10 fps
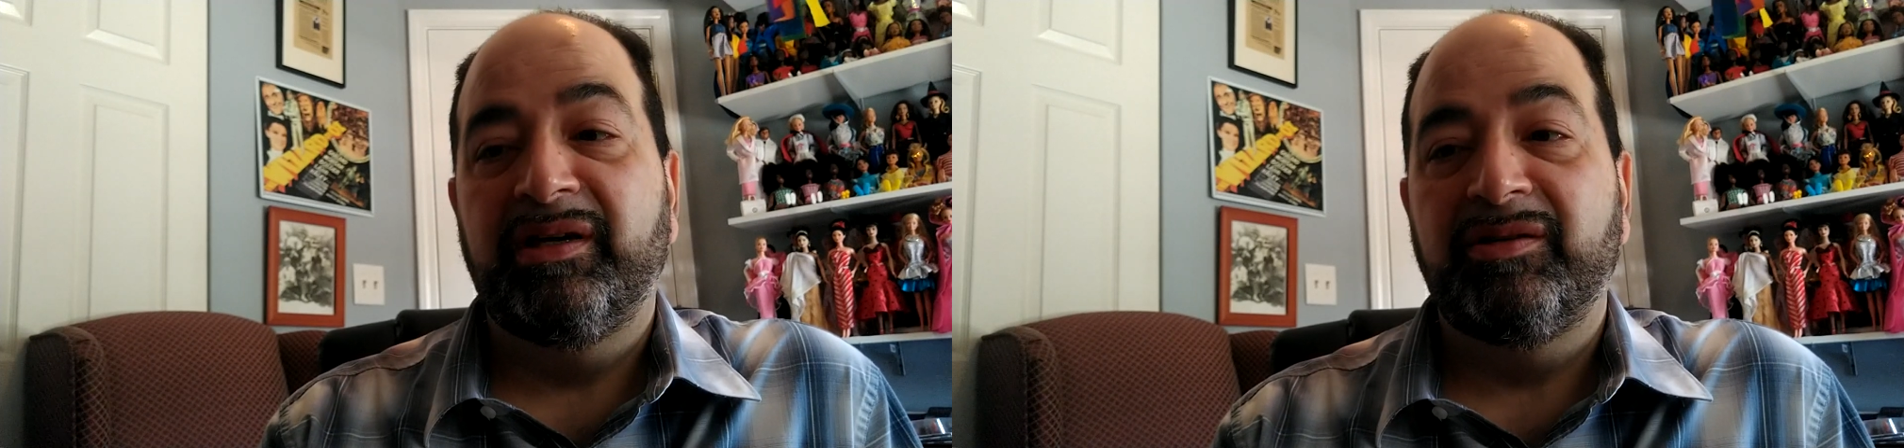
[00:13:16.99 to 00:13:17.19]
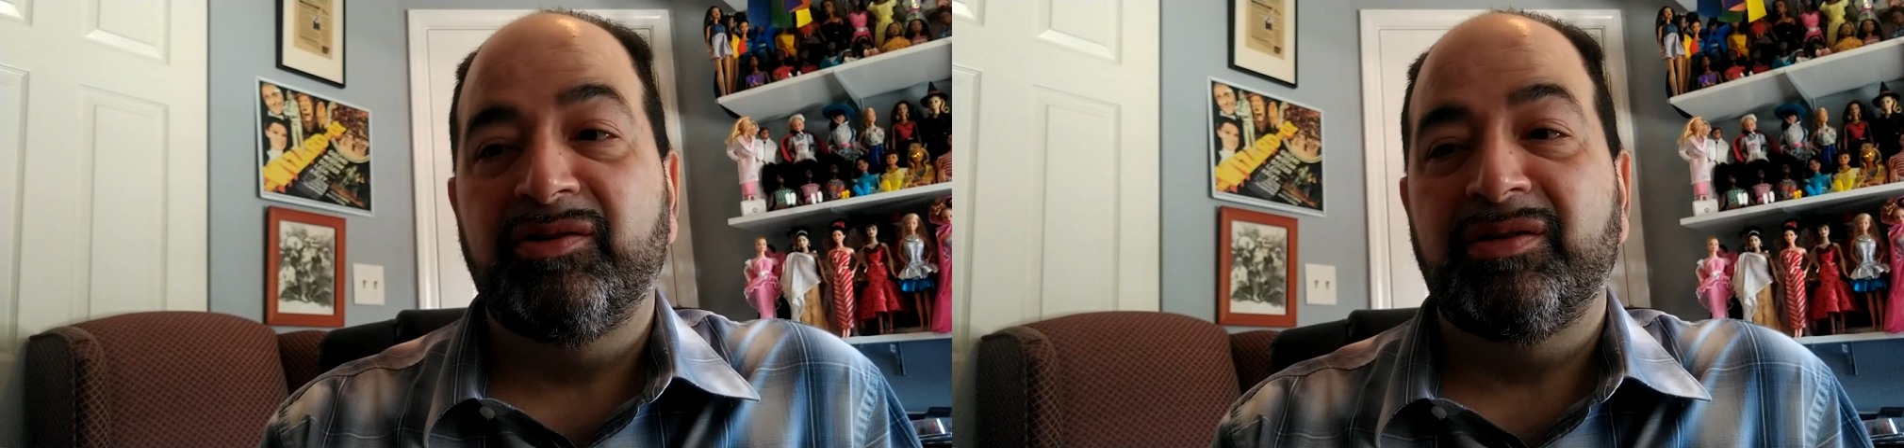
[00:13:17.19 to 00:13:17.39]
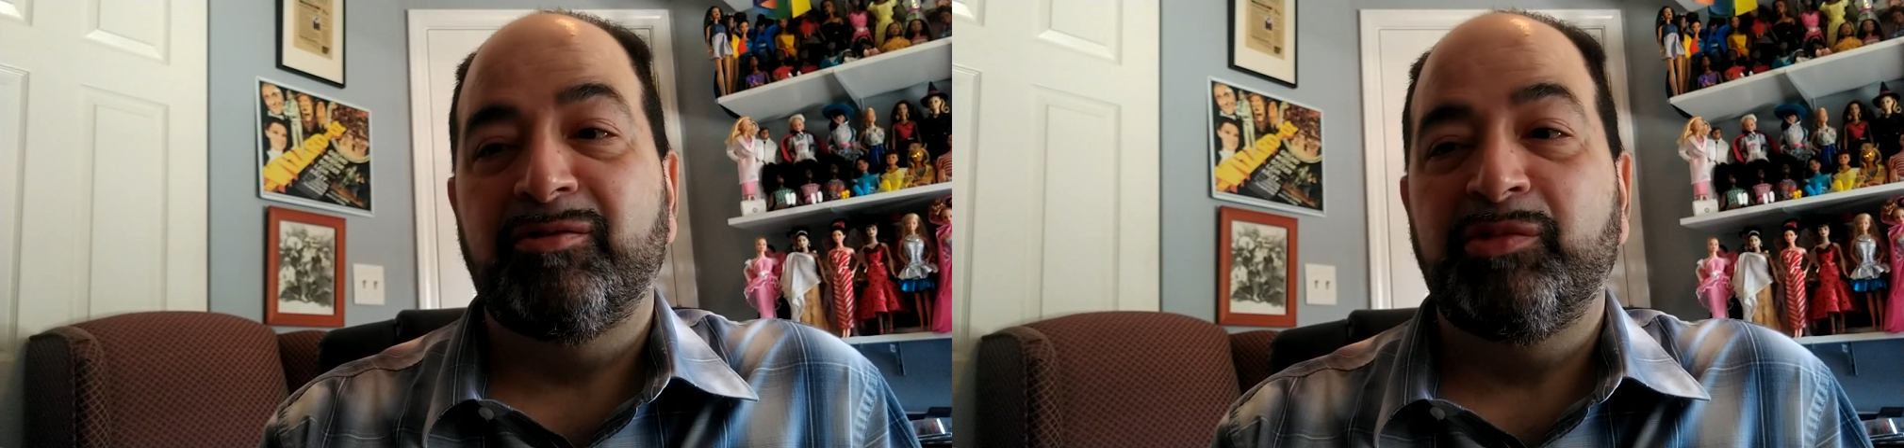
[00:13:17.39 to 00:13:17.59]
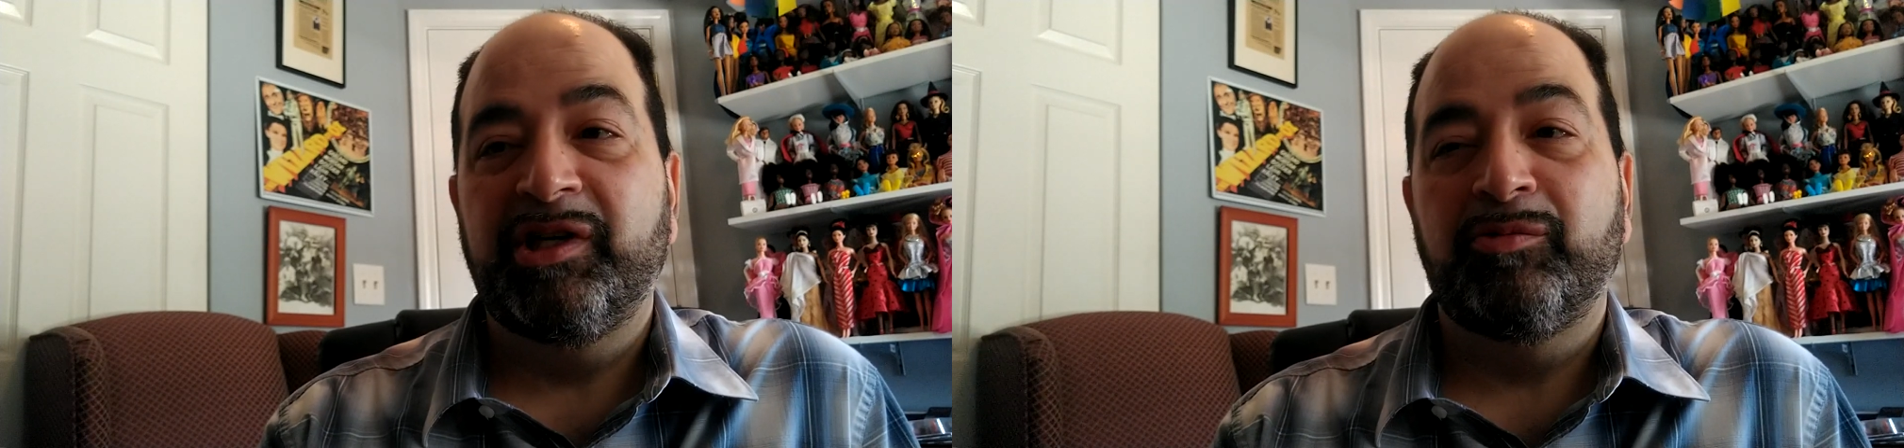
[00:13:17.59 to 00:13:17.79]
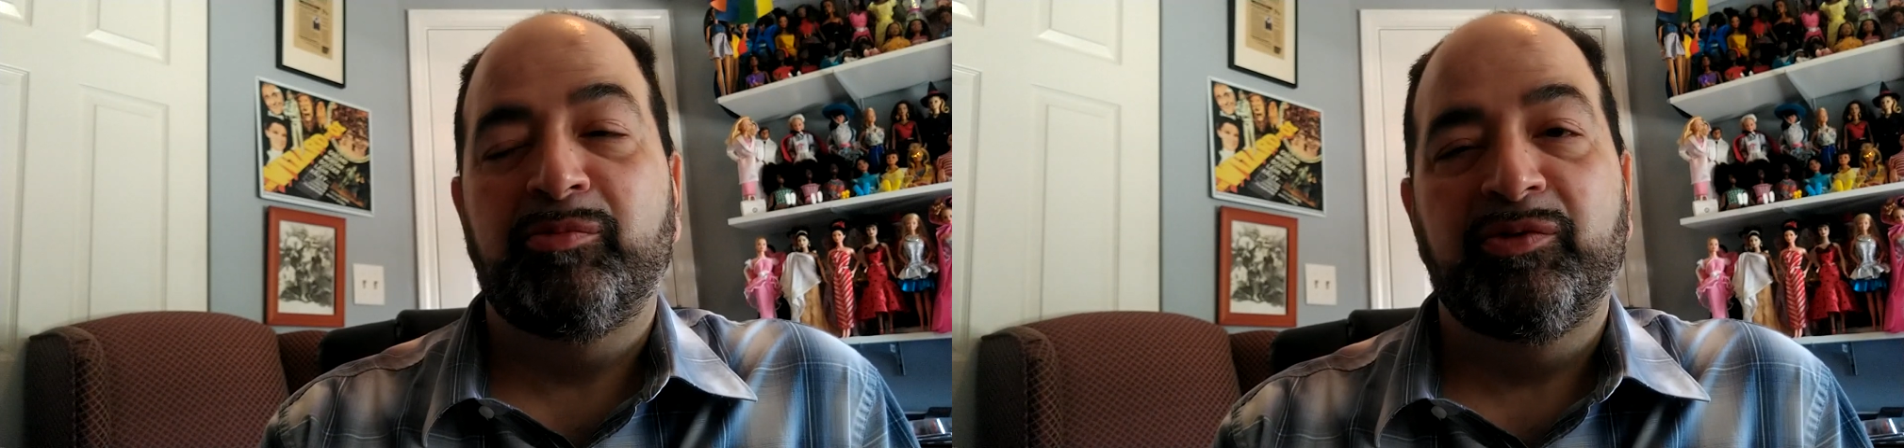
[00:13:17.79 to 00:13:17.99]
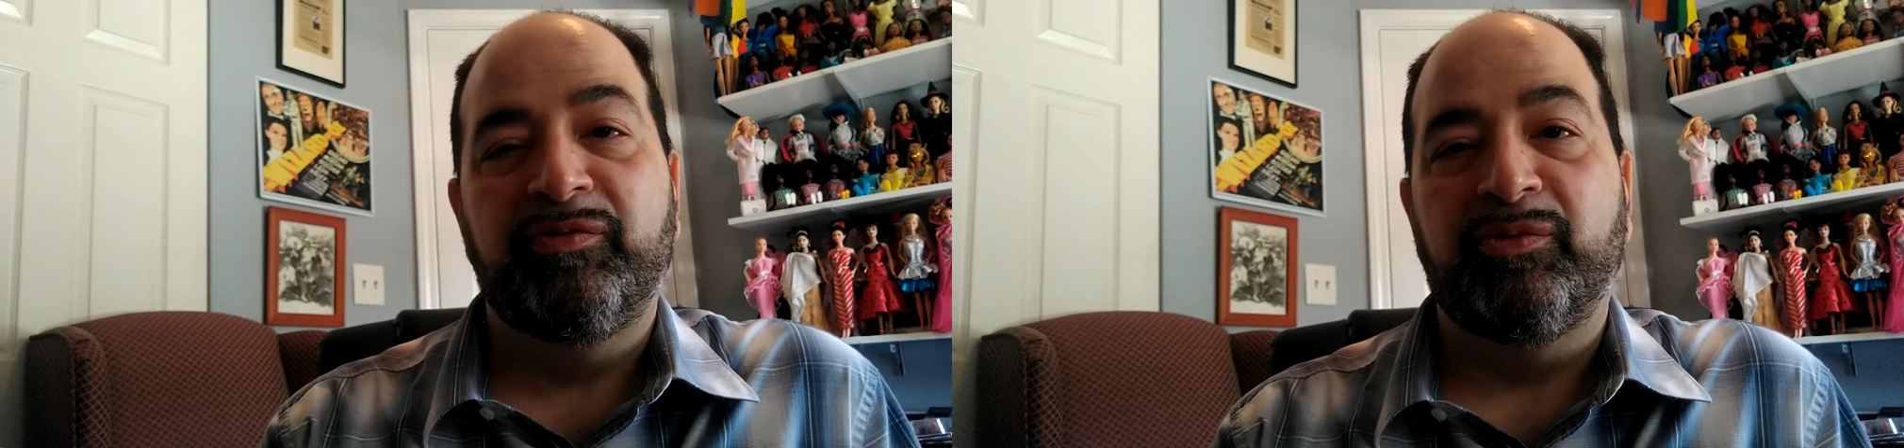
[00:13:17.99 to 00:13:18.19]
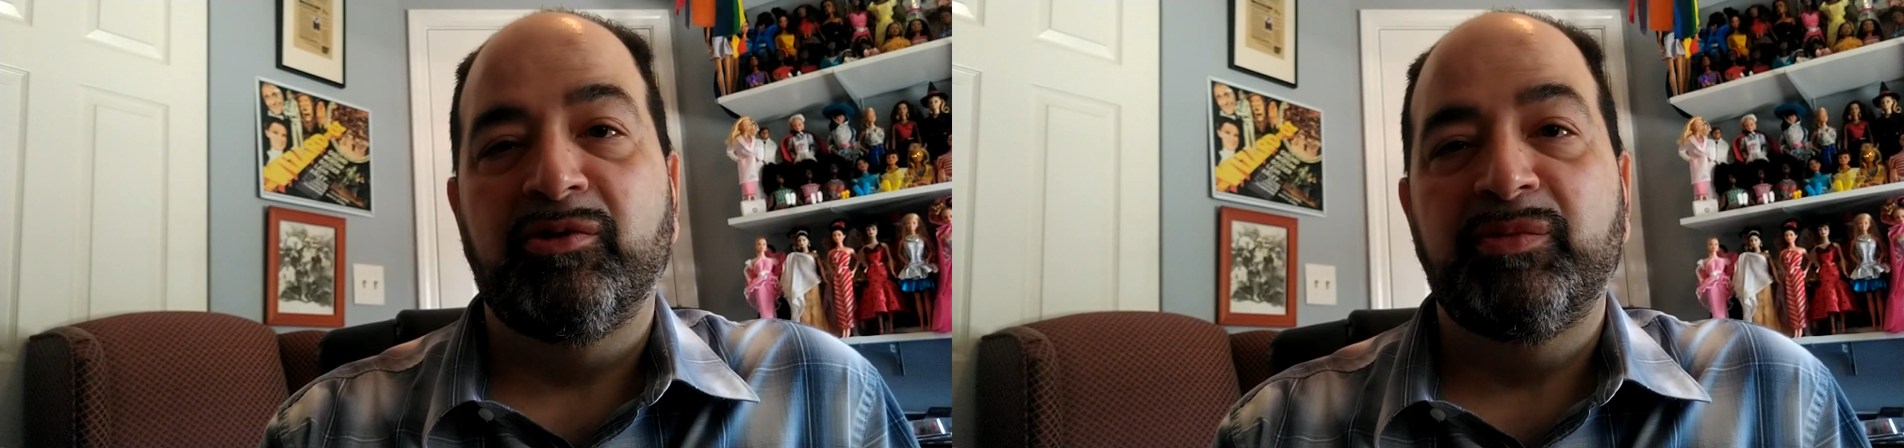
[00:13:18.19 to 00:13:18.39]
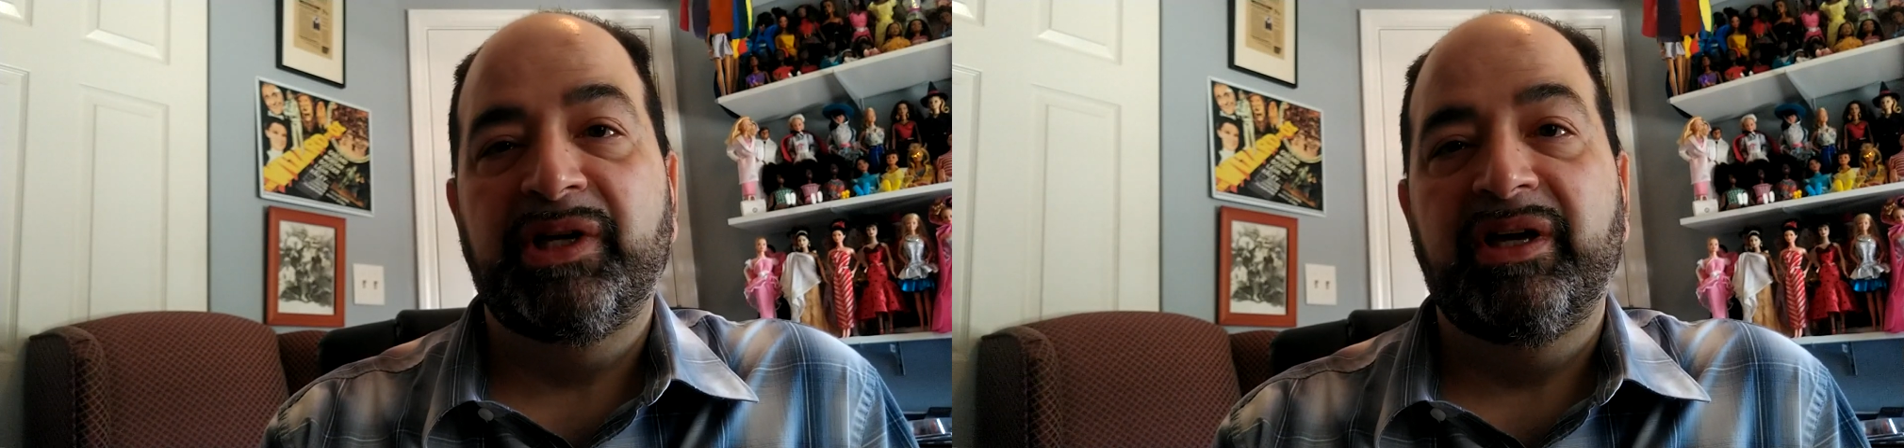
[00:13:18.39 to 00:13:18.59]
you know, just to be able to
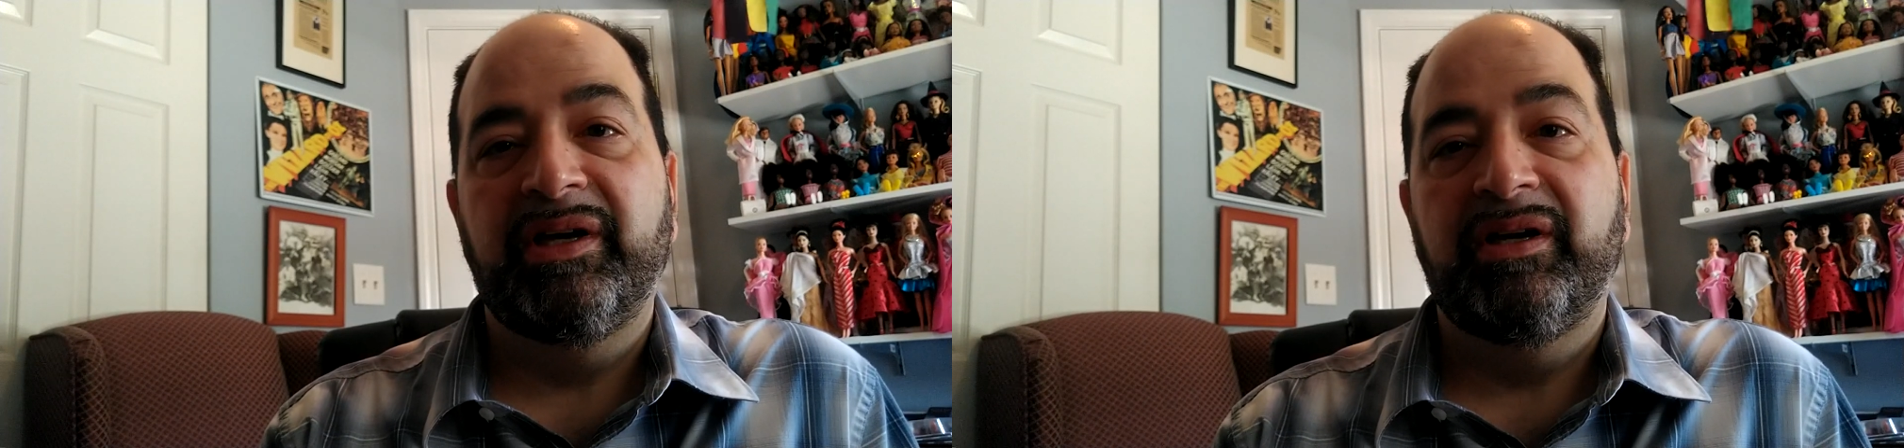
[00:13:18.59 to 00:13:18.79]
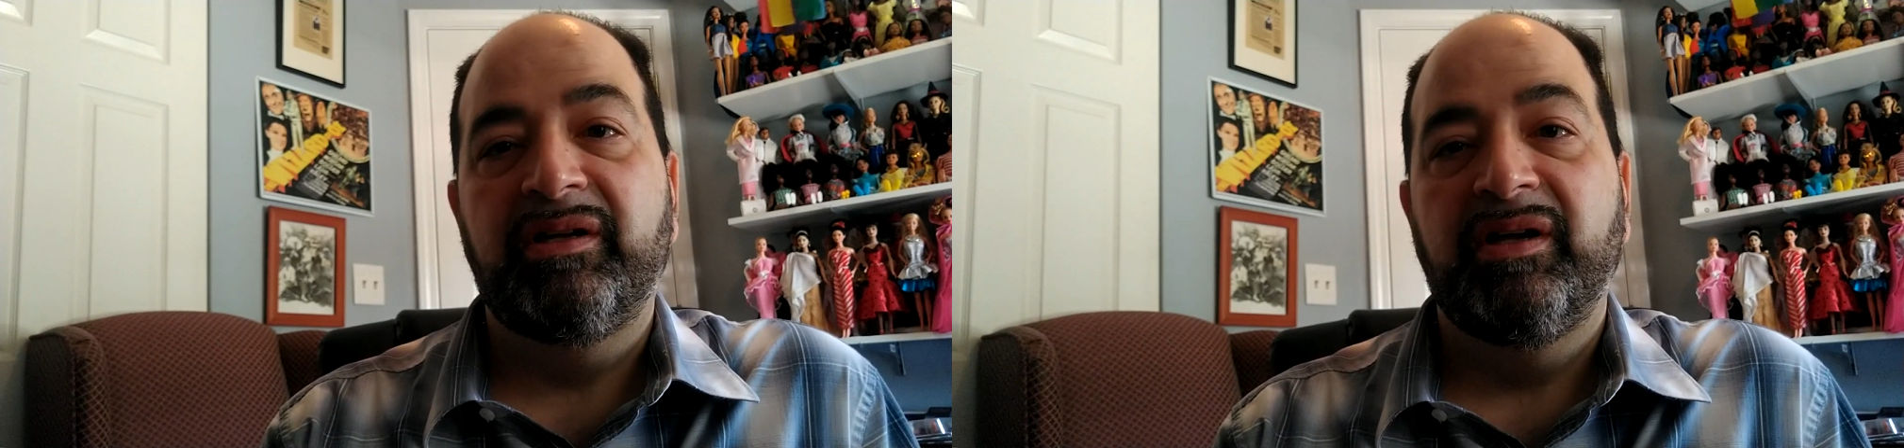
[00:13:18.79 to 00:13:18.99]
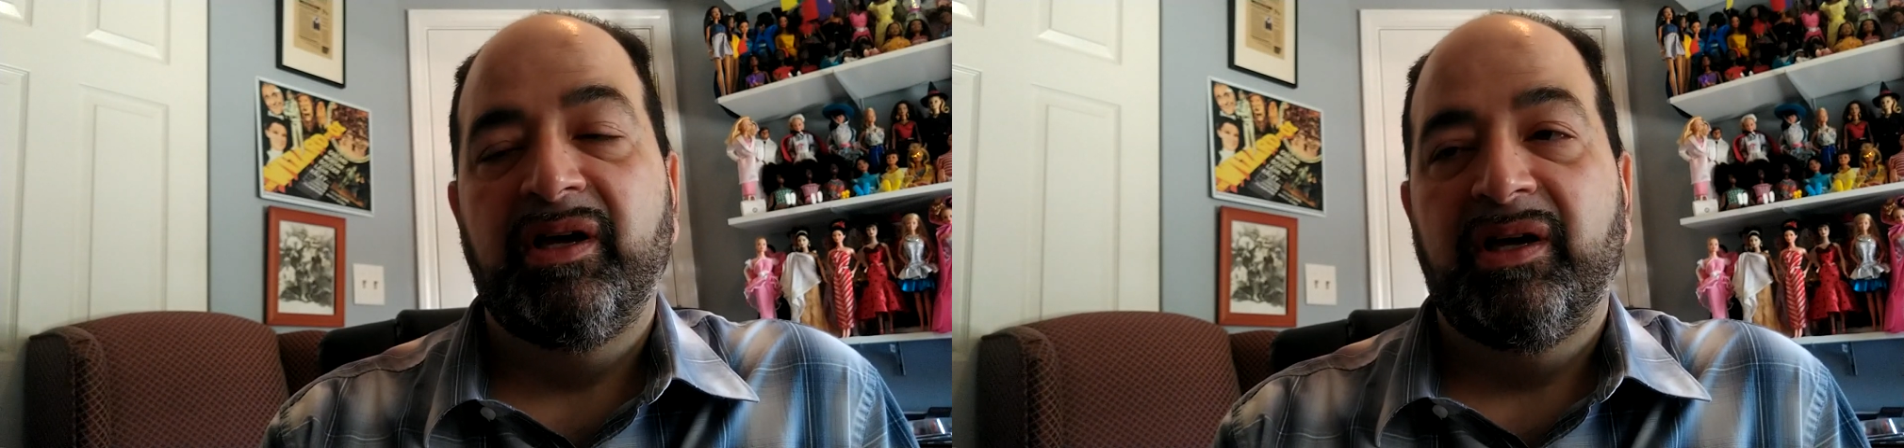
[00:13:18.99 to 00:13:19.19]
perform again